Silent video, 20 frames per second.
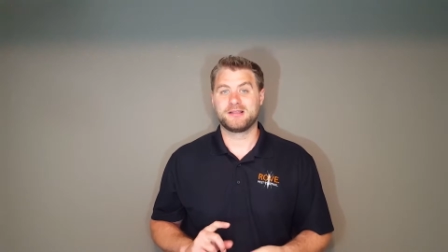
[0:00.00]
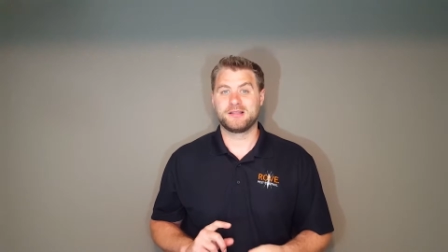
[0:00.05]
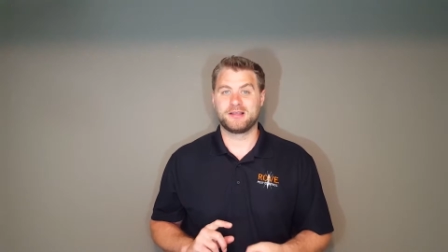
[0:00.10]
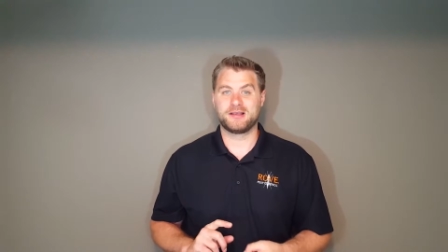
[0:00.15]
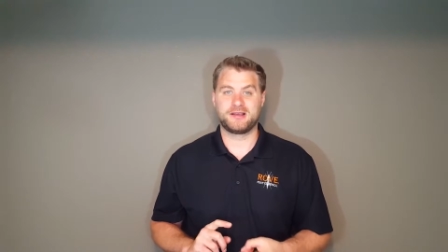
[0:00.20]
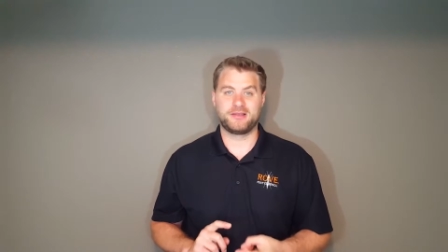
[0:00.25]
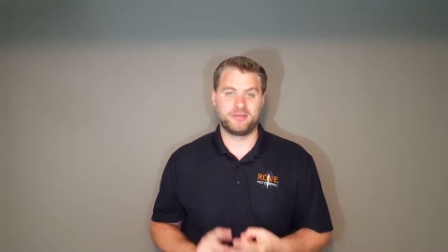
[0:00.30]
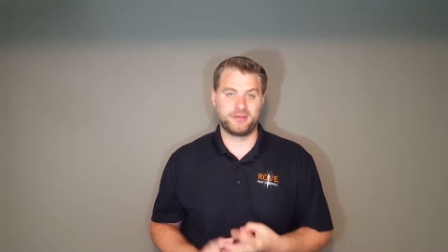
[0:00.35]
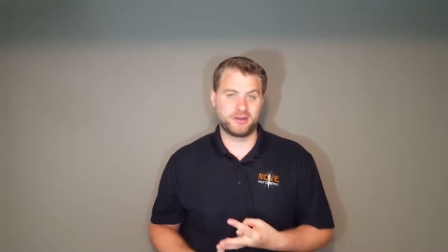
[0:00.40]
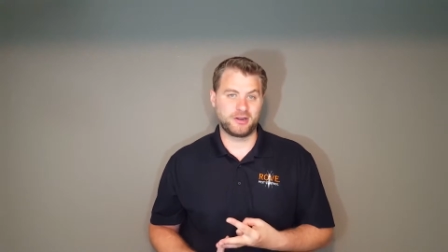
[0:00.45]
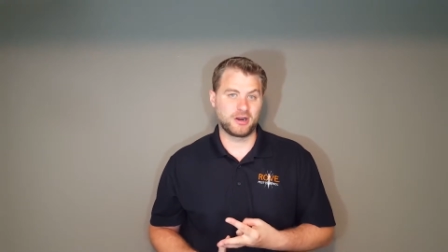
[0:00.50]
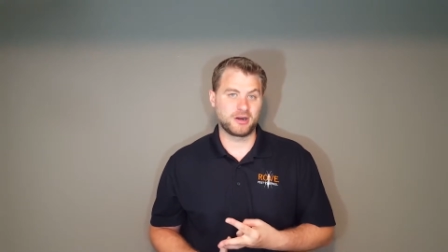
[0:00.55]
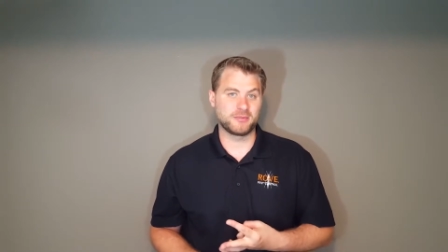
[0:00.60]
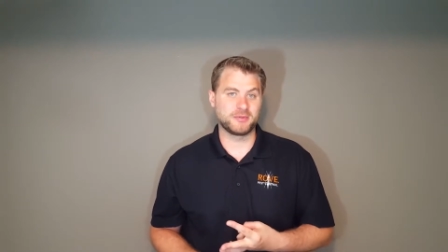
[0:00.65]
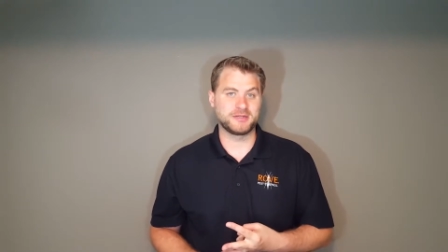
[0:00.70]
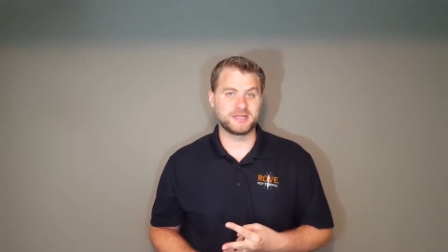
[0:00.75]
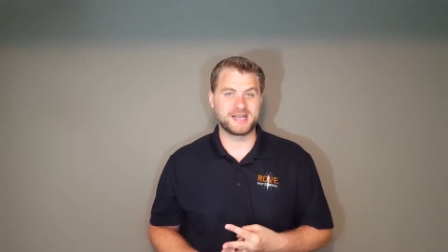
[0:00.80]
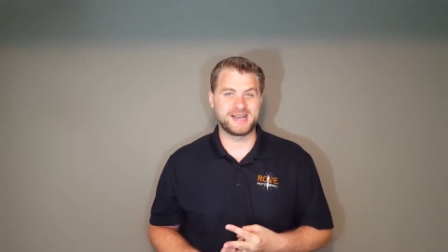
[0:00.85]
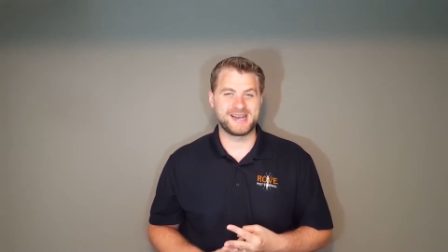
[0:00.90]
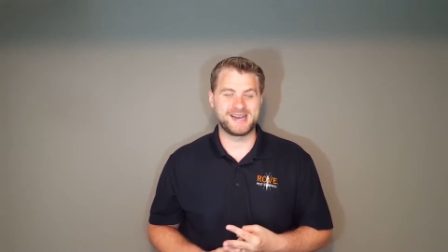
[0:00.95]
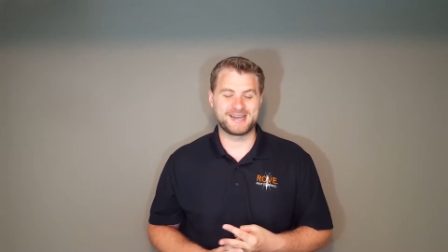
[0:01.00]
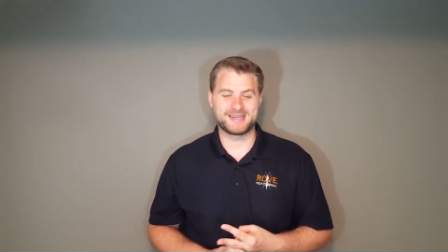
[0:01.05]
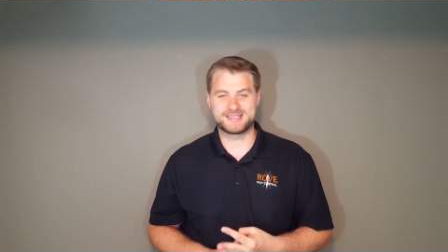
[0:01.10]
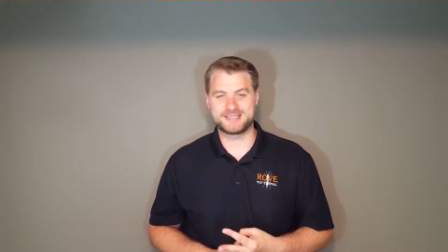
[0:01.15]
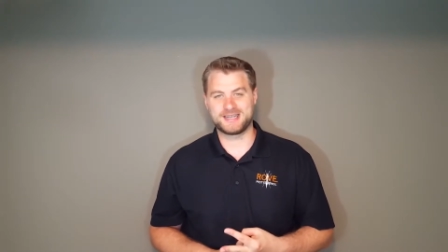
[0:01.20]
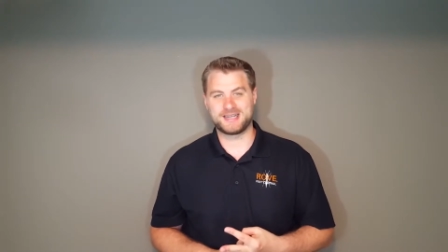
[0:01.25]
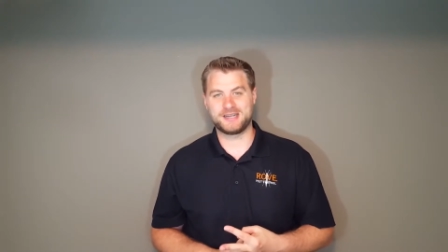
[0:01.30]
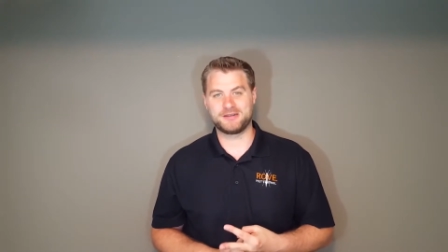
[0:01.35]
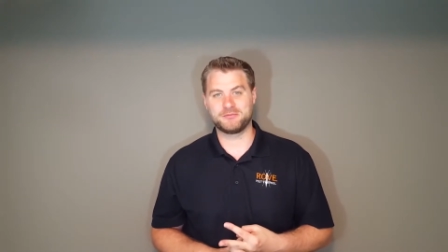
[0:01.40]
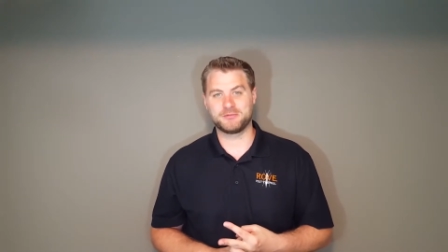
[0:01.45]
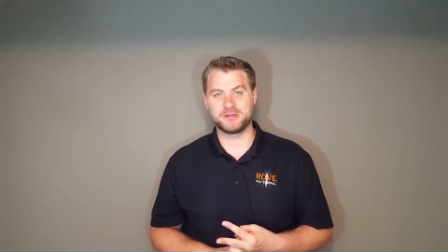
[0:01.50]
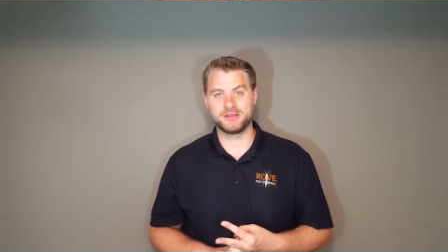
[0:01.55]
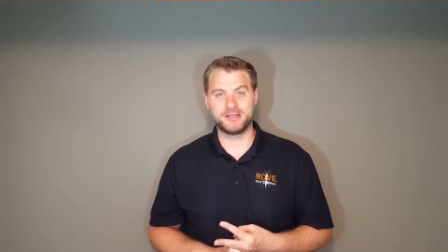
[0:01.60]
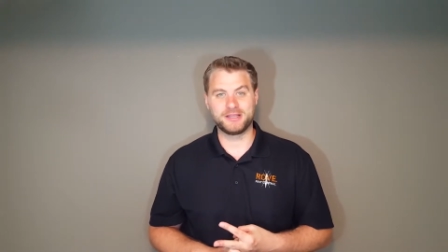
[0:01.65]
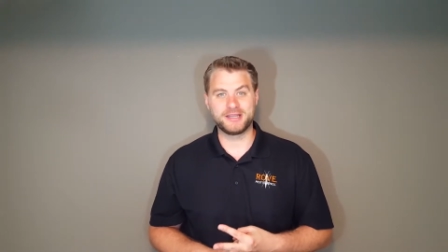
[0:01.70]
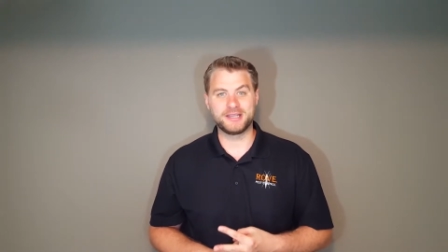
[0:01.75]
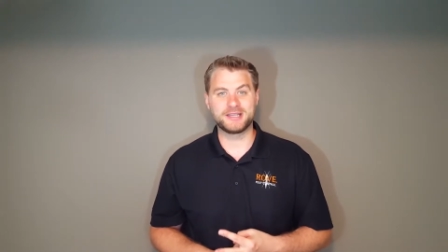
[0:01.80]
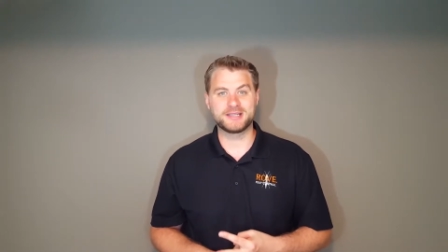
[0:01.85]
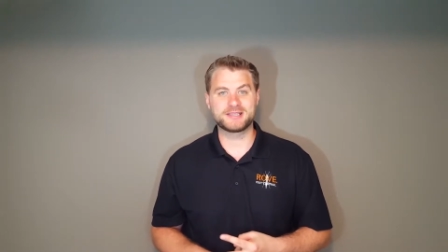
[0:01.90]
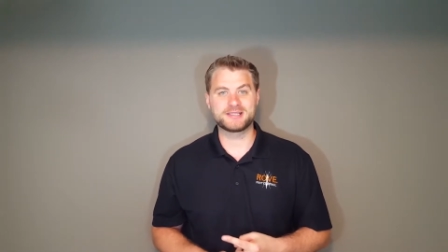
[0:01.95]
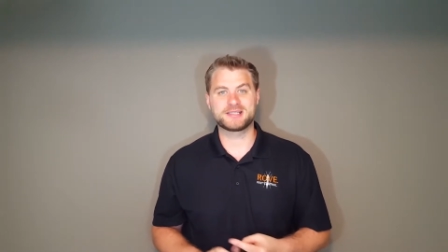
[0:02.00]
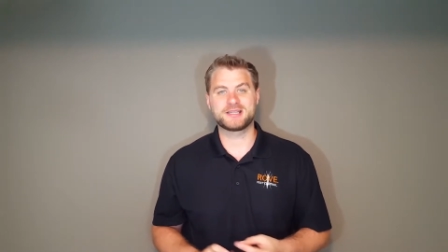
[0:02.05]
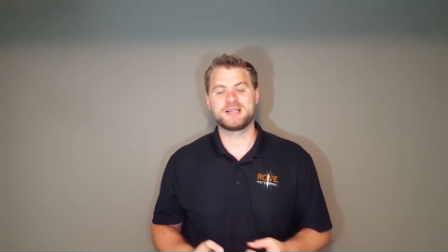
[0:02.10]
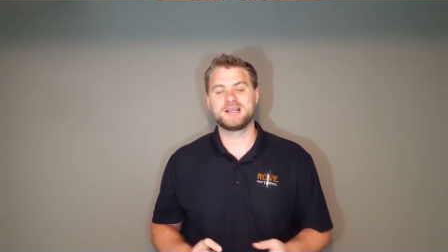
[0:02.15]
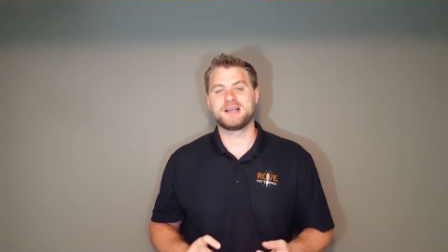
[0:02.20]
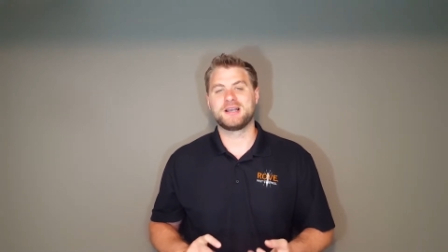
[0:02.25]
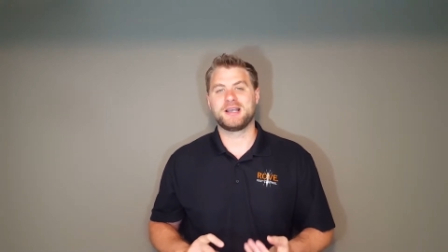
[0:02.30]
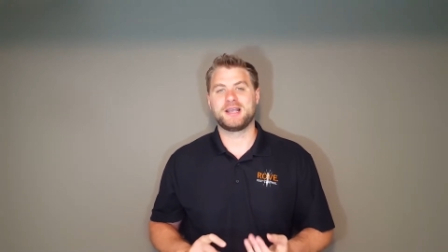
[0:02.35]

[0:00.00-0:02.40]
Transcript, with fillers: uh, the carbon dioxide released,